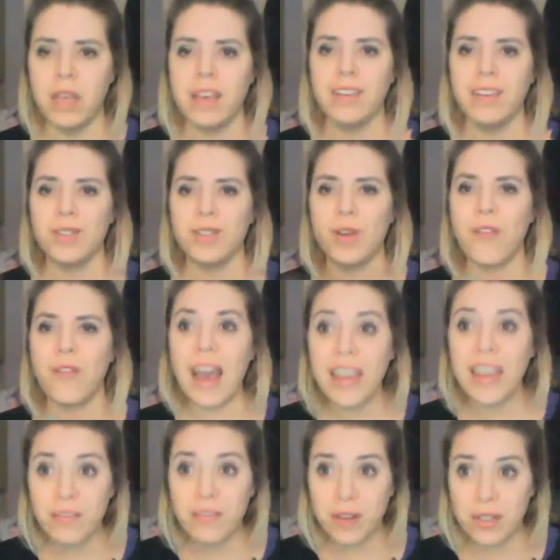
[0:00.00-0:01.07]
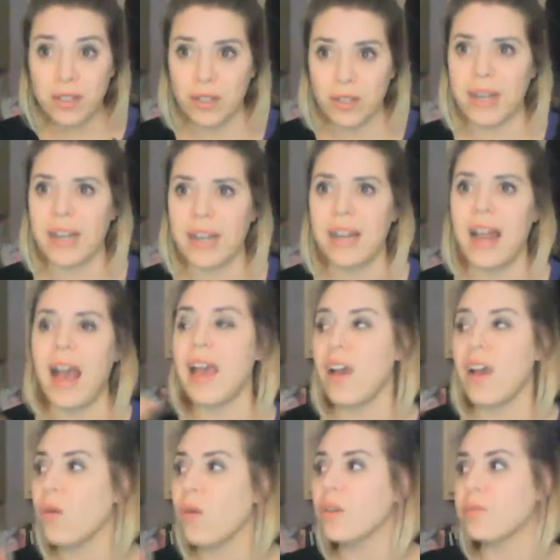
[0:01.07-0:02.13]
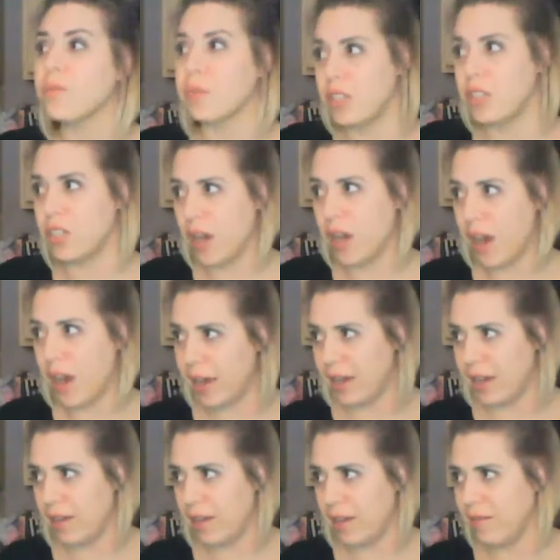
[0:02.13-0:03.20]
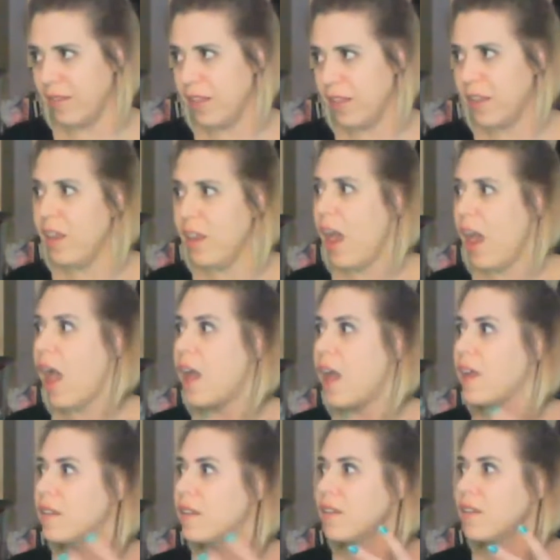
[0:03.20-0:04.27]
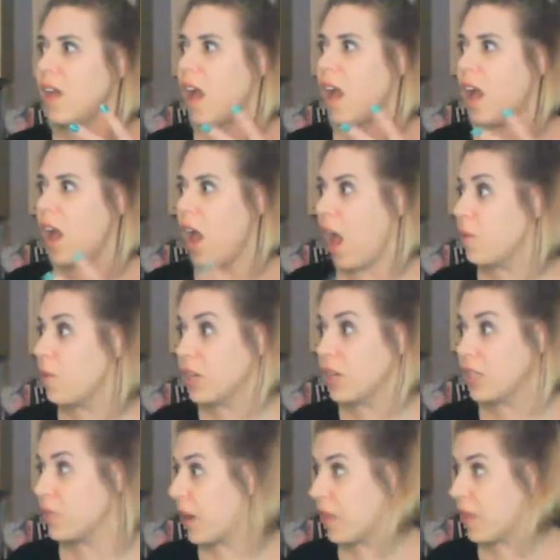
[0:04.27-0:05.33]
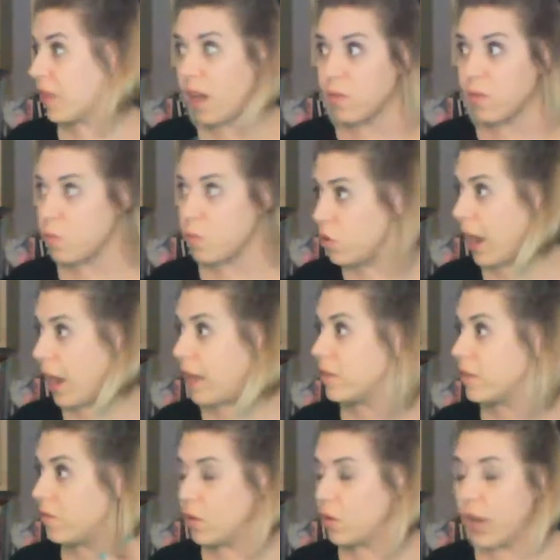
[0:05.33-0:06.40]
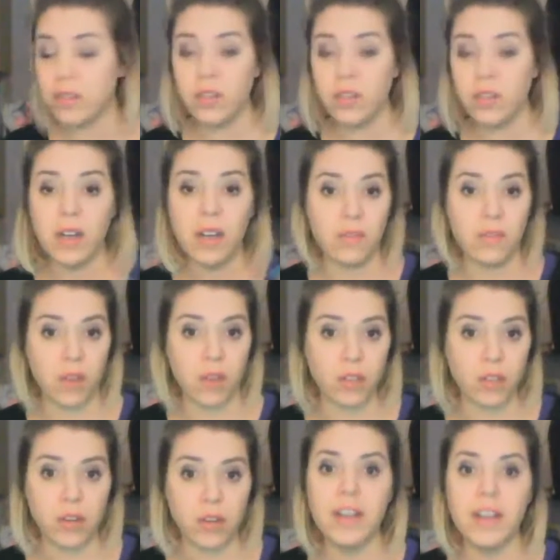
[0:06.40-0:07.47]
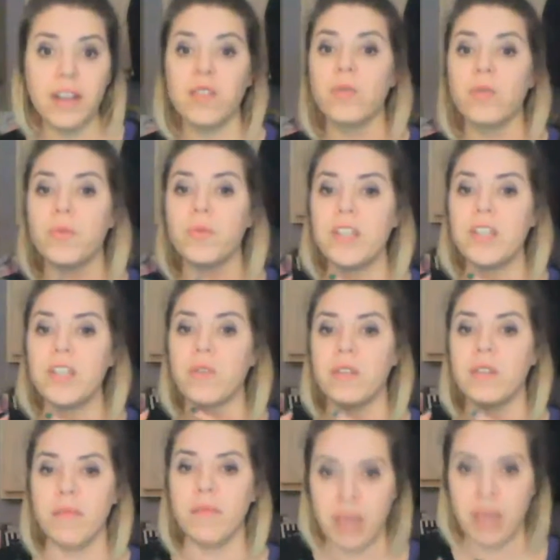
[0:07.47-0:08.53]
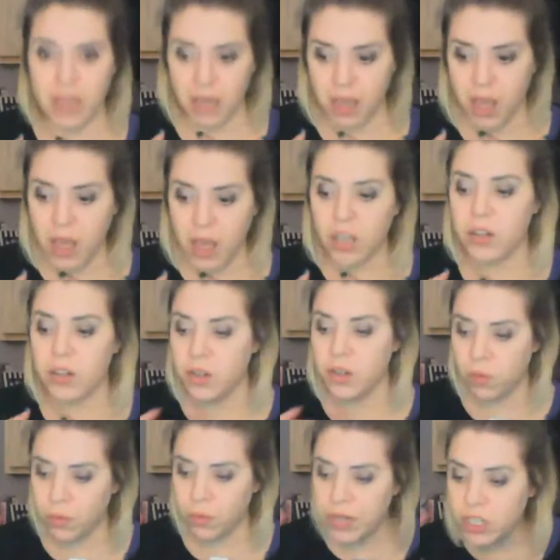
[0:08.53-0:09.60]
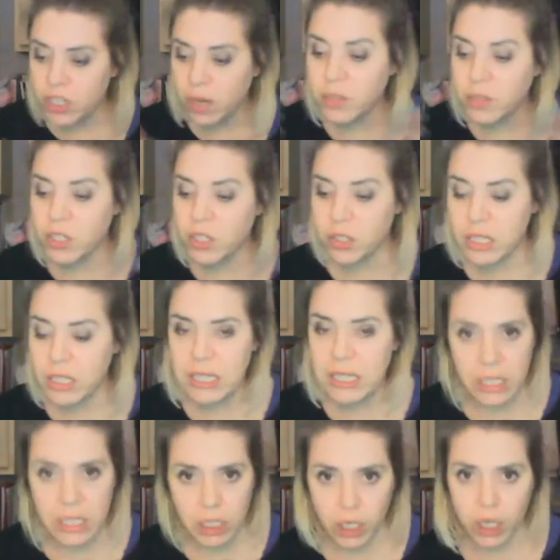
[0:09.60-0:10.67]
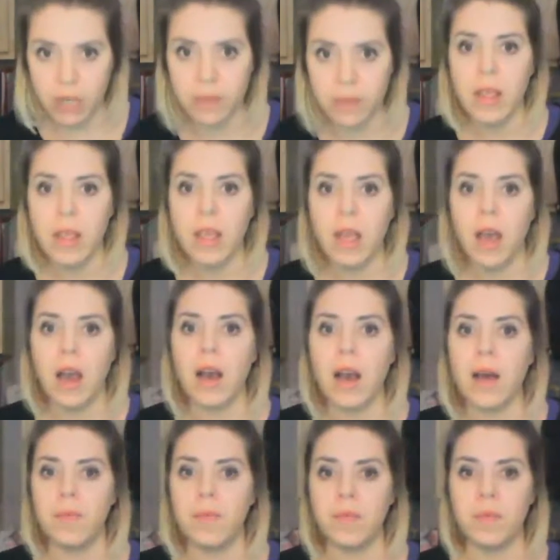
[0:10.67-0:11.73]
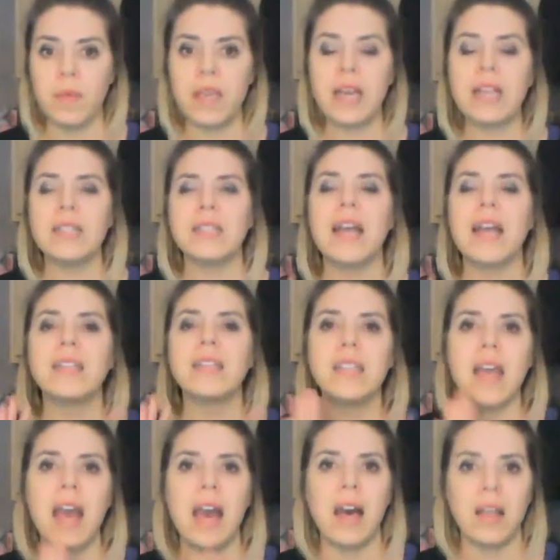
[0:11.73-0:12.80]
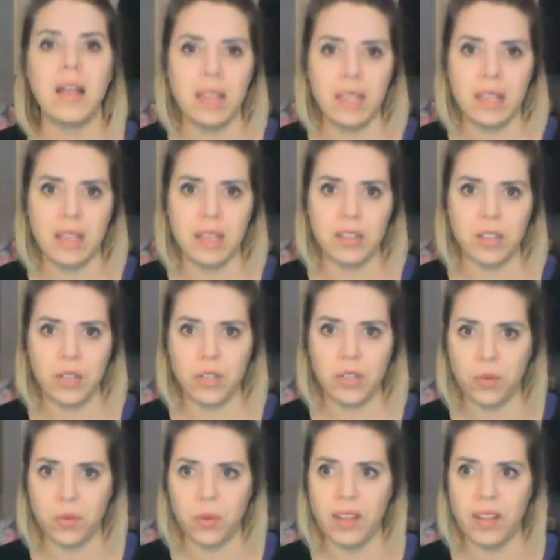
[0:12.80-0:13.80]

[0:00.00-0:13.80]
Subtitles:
So if I get frustrated, I always reach to Heidi. And I would expect that from you guys. If you guys are getting frustrated, you would reach out to me. You're going to reach up to your senior, because that's the healthy thing to do.